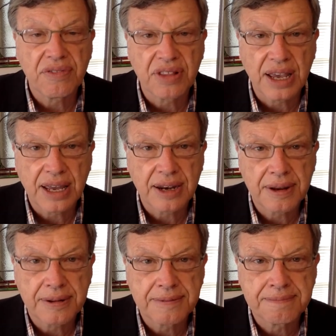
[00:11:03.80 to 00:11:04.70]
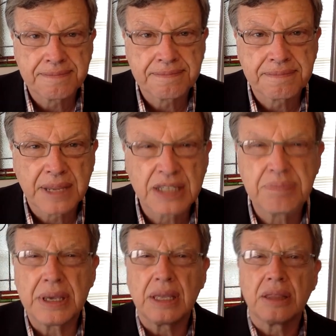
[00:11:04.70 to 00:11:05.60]
off land as
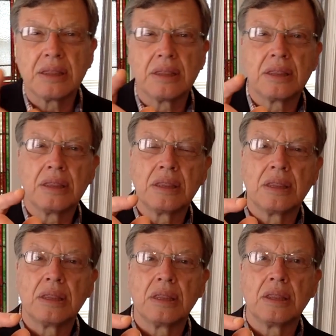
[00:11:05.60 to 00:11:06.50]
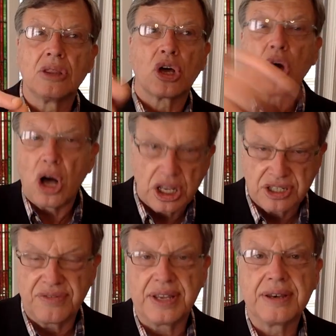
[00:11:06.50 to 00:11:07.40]
being the
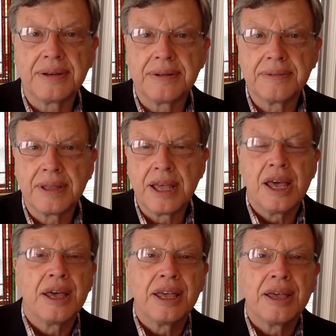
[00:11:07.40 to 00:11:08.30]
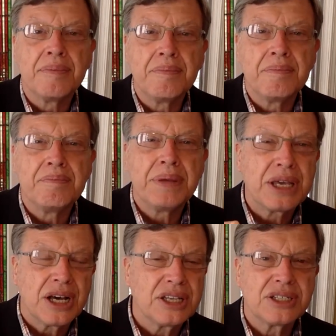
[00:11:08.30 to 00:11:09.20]
cause of it.
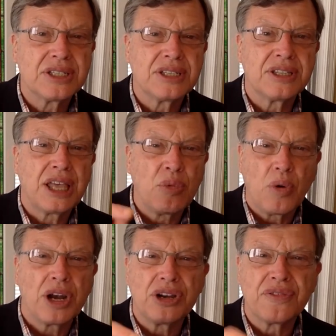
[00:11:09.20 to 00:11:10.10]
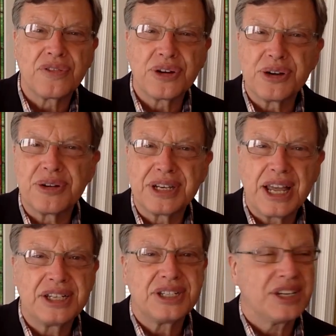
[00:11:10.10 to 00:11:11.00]
Because they want to divert your
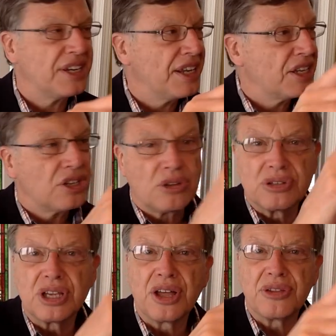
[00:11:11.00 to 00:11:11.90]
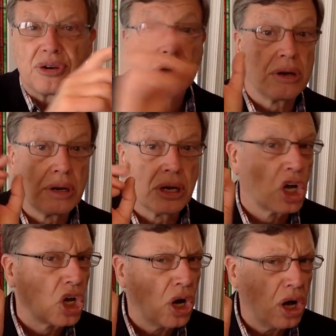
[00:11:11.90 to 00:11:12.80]
attention into those other
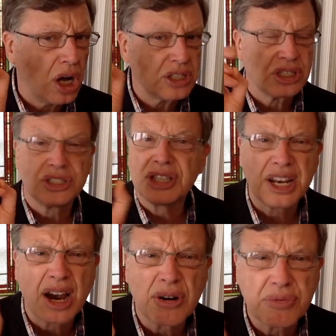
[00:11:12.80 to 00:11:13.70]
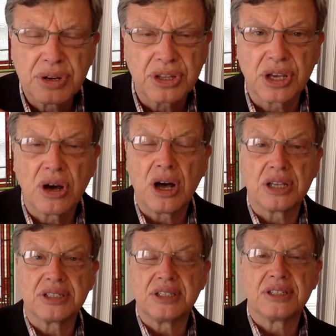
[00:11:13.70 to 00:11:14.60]
causes that aren't really
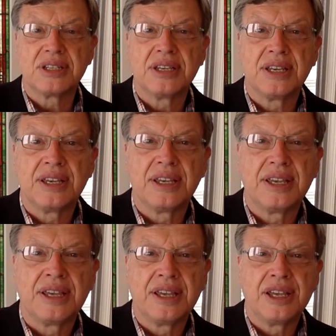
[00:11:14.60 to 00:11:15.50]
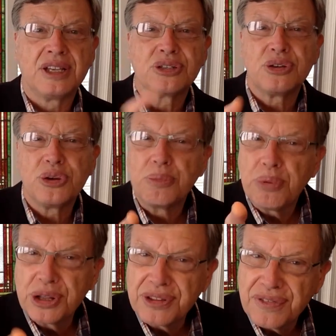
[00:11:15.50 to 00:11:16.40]
causes, so you don't
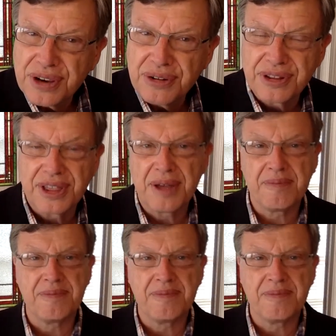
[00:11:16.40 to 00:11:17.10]
point the finger at them.